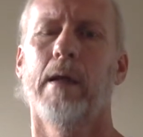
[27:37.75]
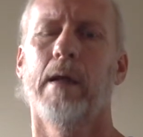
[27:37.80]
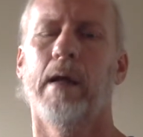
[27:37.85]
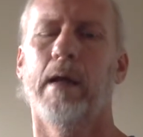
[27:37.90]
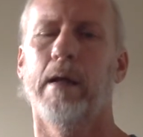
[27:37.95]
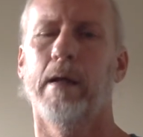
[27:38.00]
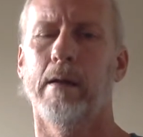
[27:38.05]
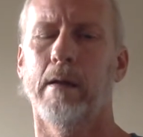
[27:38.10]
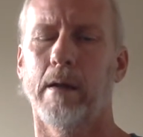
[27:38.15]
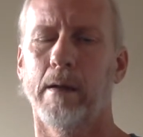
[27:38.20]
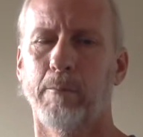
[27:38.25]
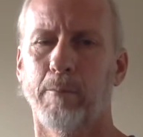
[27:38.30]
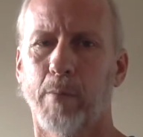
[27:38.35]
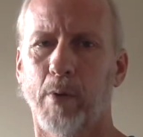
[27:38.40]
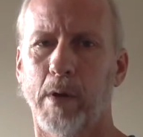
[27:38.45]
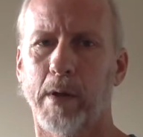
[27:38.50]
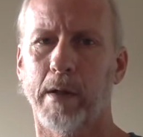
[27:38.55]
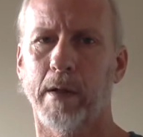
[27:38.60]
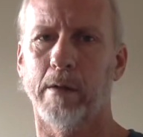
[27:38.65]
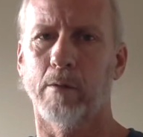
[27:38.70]
and
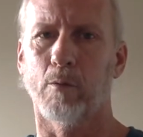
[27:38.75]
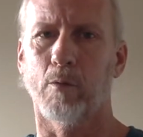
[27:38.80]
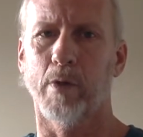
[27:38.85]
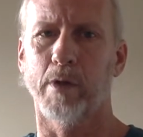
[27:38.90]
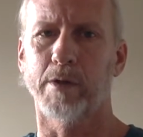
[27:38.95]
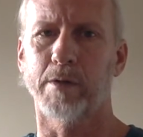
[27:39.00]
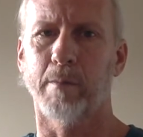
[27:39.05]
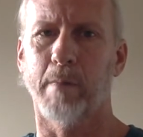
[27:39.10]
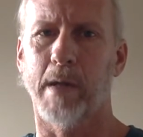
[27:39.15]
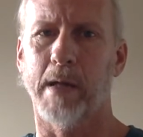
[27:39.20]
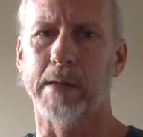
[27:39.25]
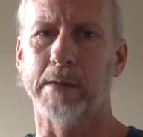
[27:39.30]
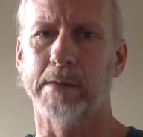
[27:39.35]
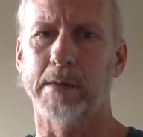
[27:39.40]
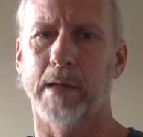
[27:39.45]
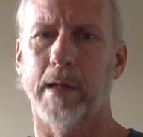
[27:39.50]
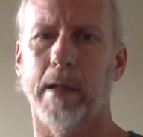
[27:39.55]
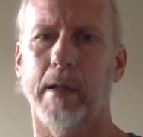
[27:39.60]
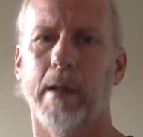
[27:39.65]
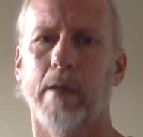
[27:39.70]
bring in rich
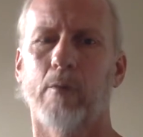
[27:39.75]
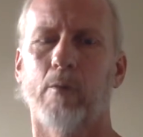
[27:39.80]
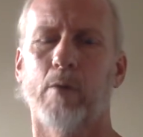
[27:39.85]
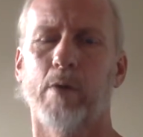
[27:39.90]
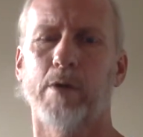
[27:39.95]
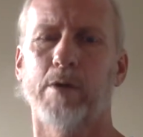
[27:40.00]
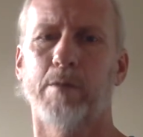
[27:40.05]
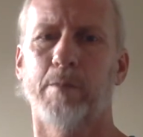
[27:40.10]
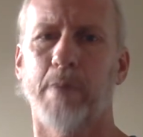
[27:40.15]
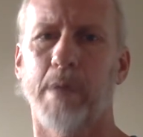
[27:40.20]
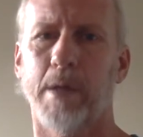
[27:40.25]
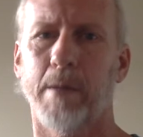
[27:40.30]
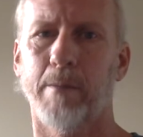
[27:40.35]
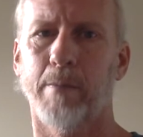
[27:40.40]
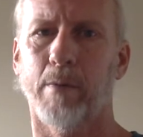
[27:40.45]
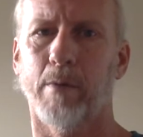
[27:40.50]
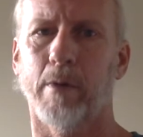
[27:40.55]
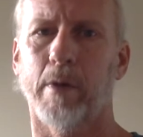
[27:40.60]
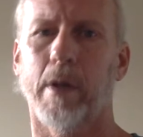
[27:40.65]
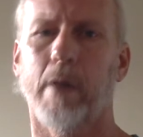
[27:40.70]
mindset and rich
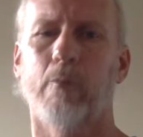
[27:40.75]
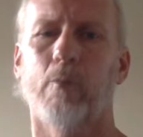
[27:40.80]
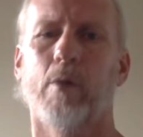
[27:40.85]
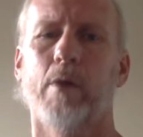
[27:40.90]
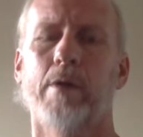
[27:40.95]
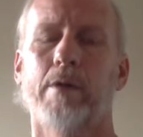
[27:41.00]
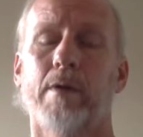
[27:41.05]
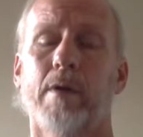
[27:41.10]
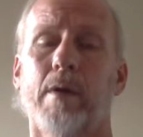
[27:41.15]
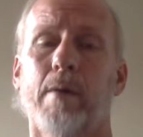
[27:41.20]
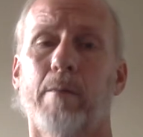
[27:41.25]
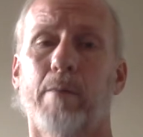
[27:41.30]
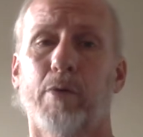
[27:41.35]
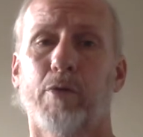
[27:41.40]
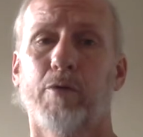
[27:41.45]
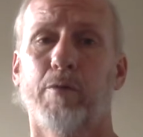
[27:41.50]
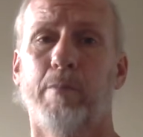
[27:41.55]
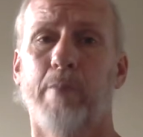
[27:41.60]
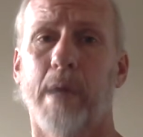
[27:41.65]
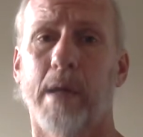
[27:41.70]
people and rich
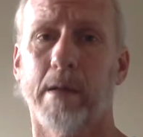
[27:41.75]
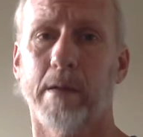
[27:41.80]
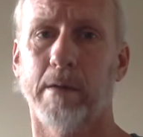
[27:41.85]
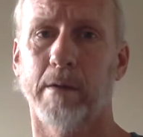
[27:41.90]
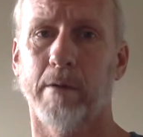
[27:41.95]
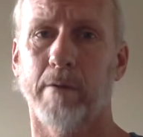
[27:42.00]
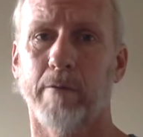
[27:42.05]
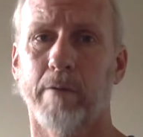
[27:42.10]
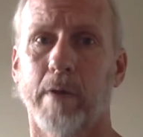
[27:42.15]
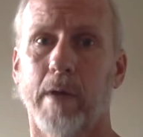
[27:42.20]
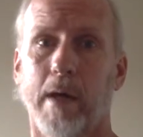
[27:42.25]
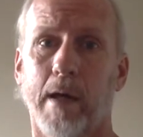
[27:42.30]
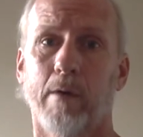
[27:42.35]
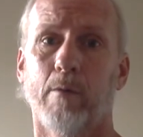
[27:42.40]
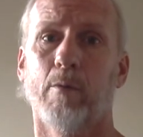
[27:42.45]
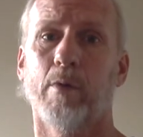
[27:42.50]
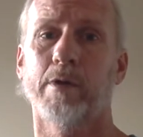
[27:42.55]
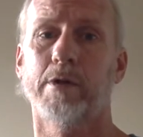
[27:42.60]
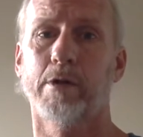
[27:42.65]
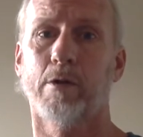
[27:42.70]
perspectives
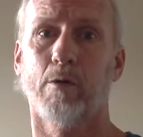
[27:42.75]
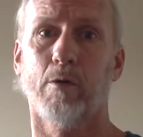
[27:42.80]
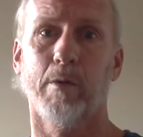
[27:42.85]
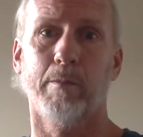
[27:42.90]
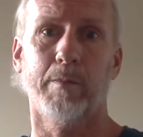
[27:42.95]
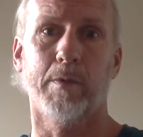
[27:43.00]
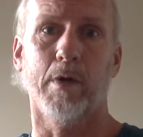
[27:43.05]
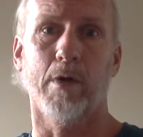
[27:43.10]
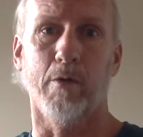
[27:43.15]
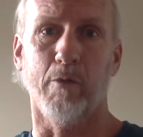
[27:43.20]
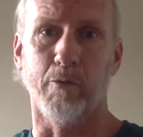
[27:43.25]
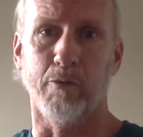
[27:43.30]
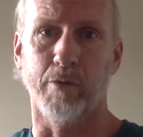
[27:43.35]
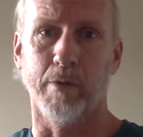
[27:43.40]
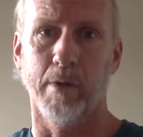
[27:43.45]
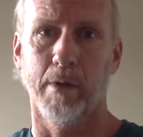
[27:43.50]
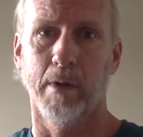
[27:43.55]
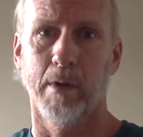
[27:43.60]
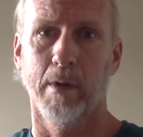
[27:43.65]
and rich cryptos,